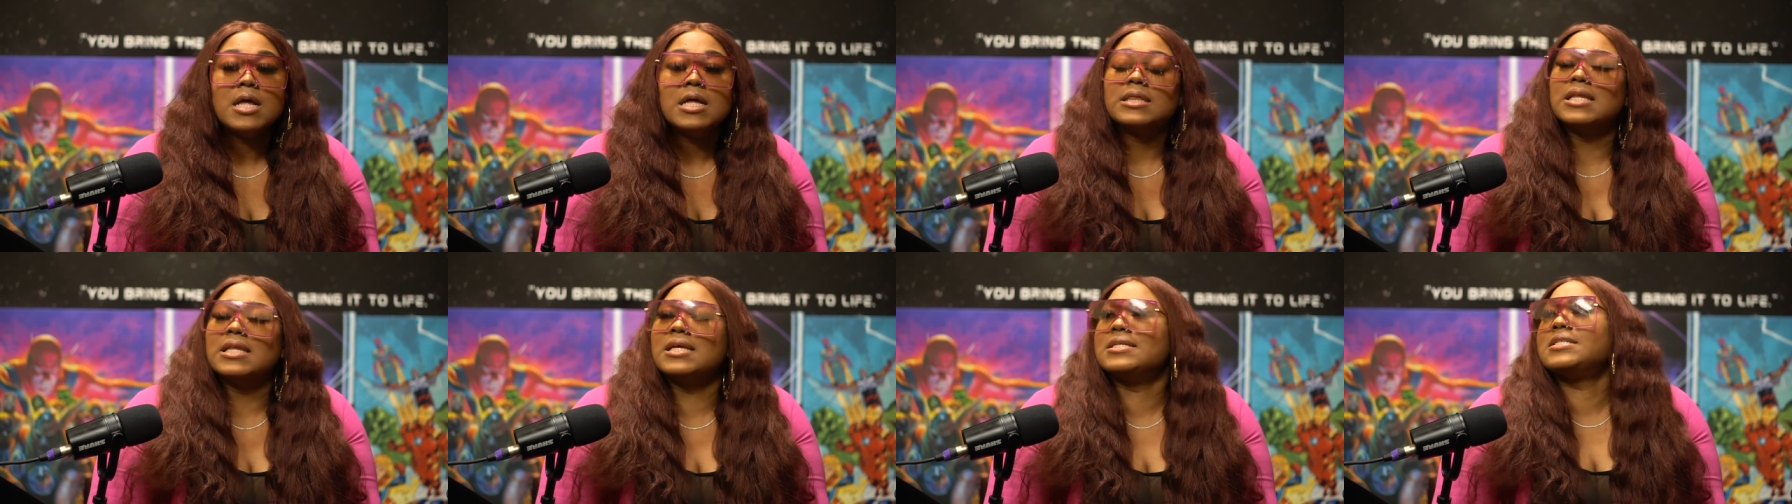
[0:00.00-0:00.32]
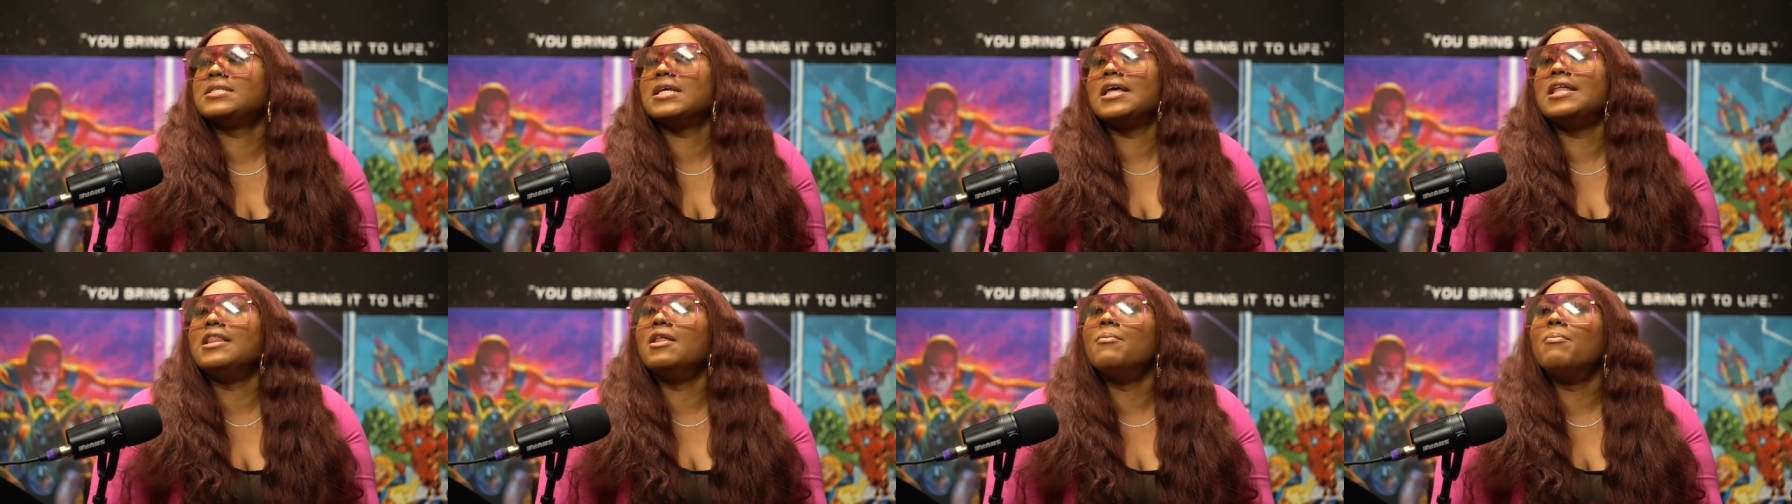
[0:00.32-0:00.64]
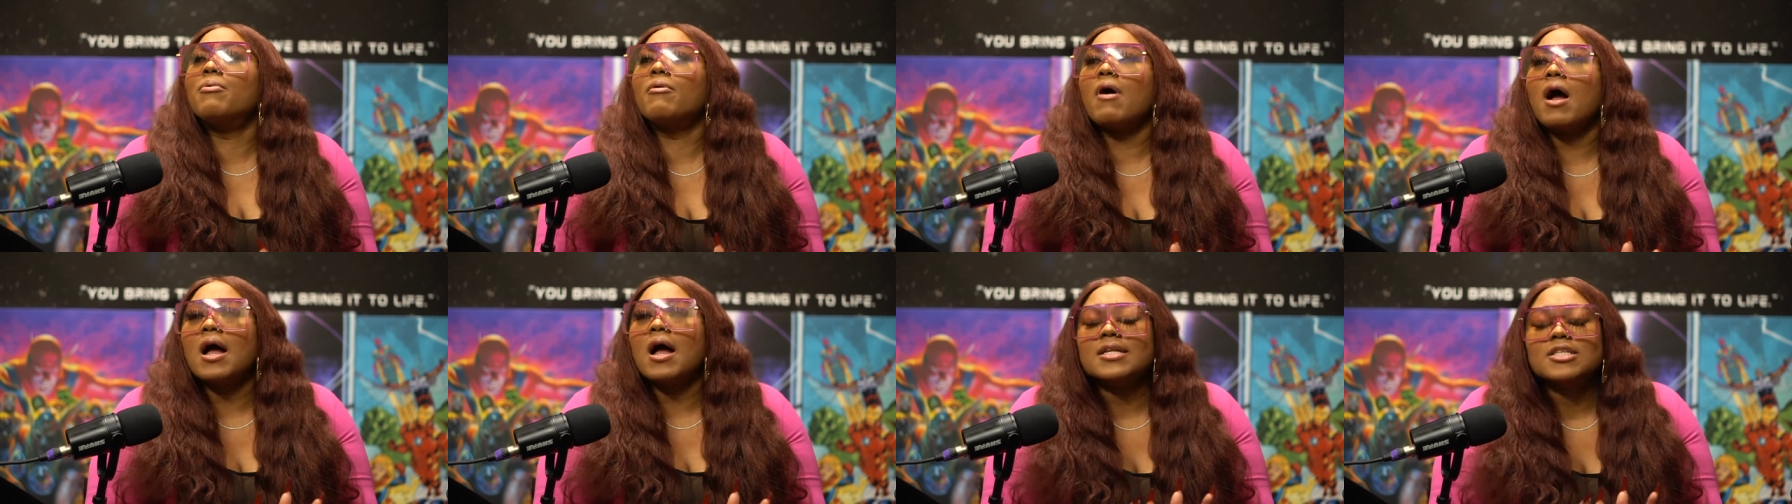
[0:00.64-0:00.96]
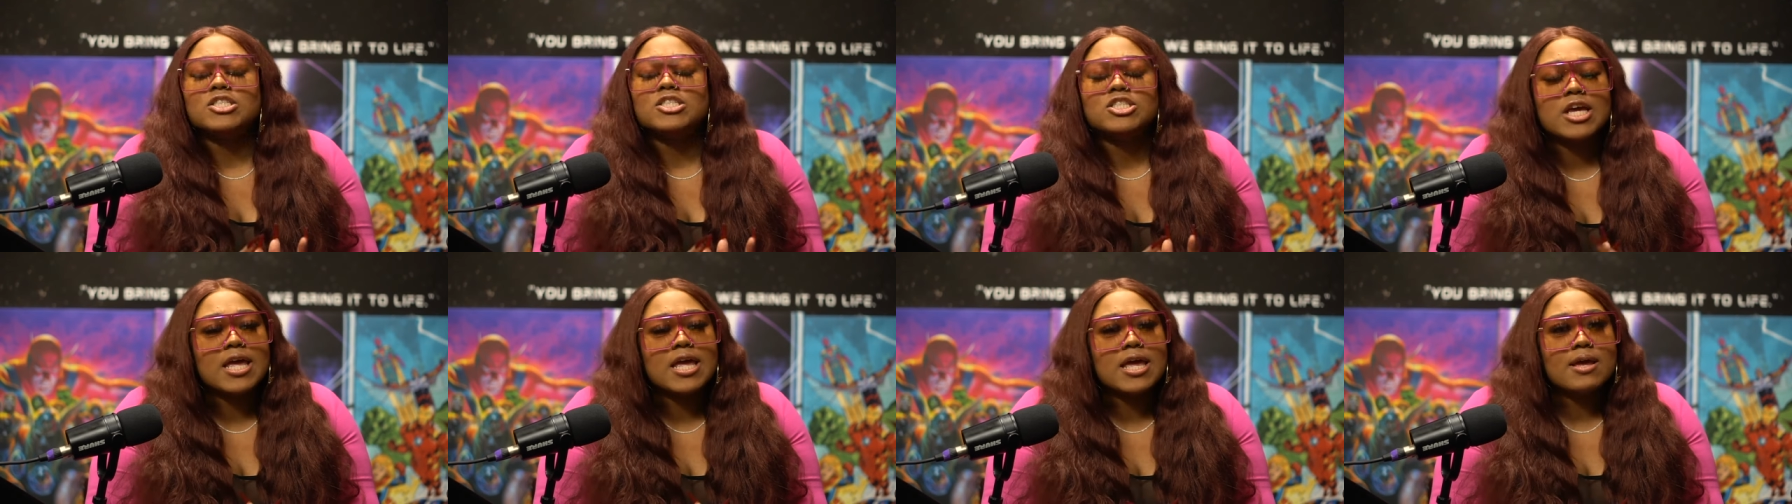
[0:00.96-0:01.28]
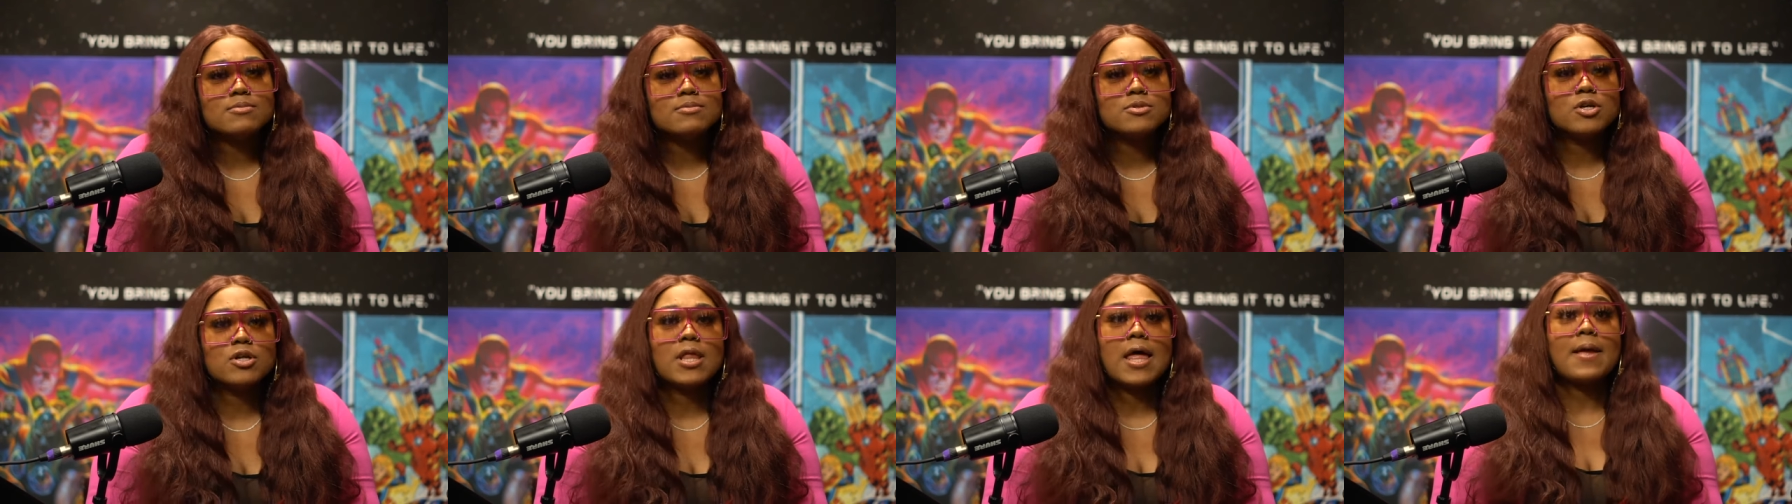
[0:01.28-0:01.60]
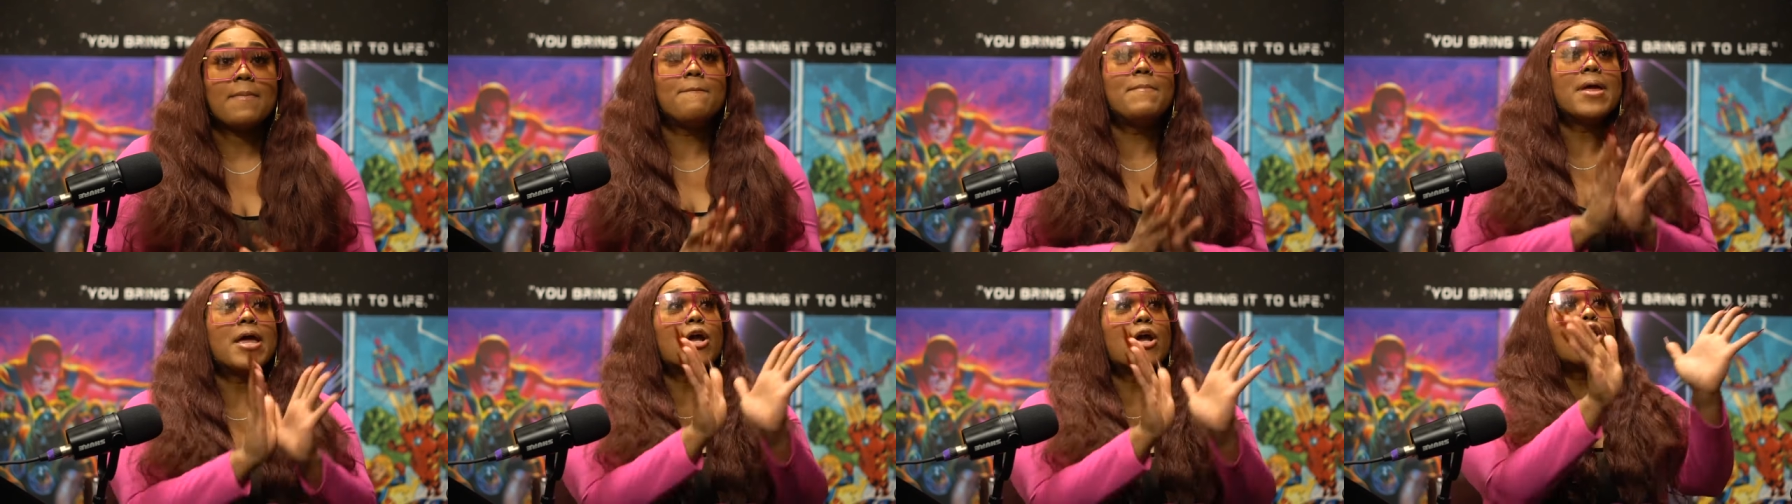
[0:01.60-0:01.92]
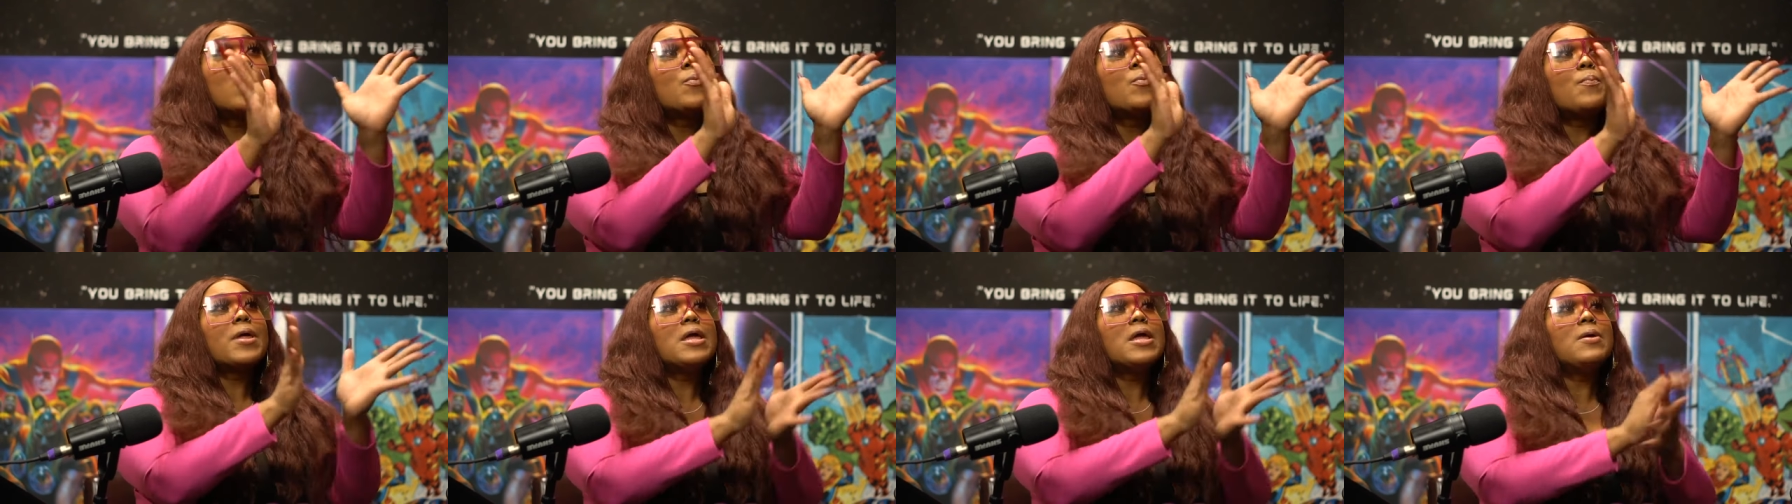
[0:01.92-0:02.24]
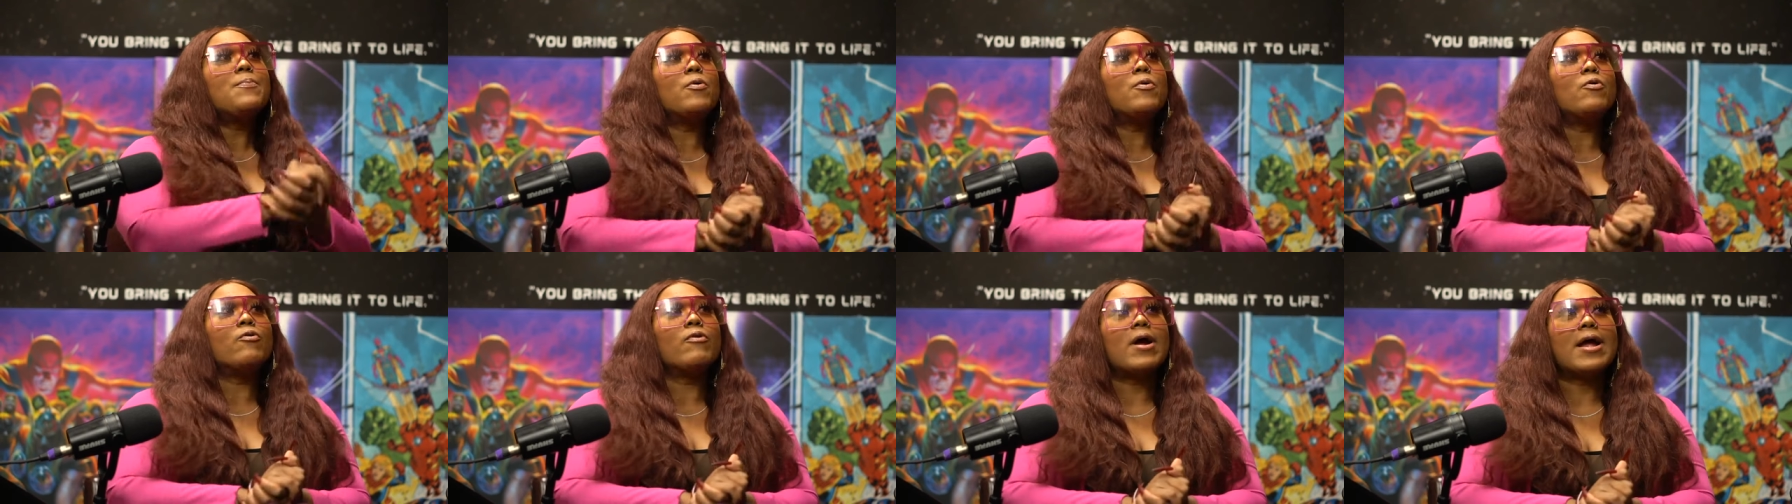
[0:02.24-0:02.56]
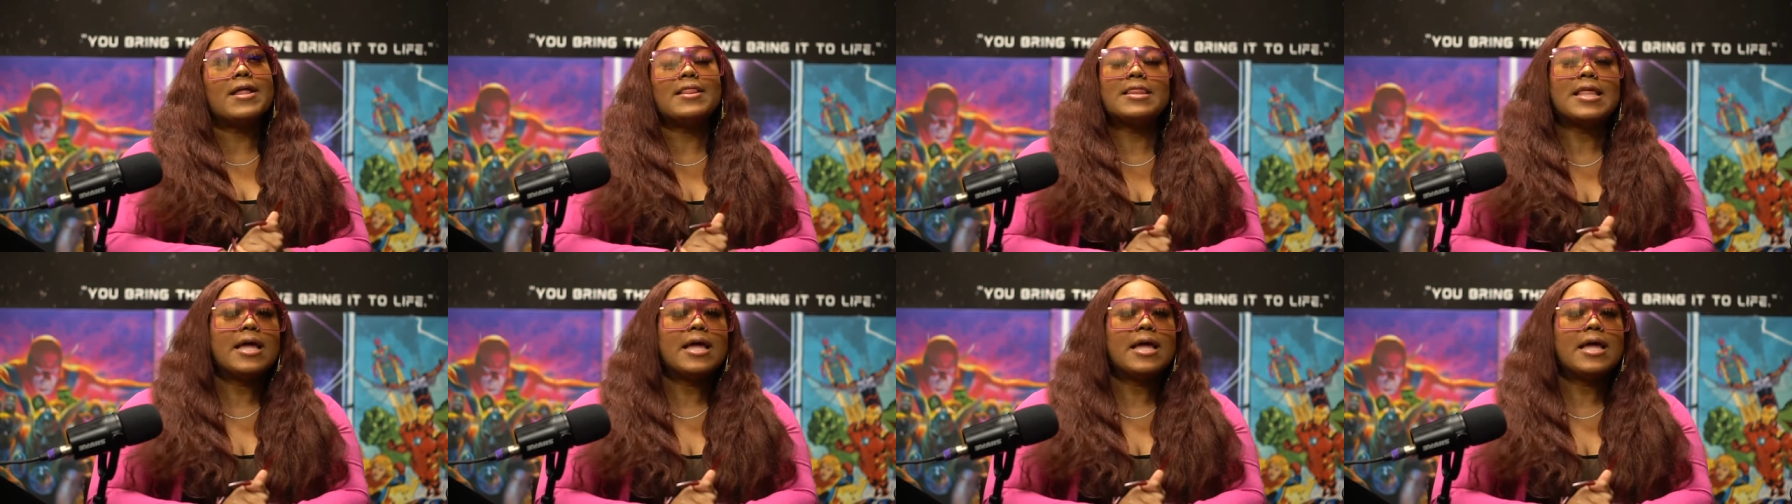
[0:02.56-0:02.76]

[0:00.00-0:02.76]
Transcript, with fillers: let's say LeBron James or like bigger people, right?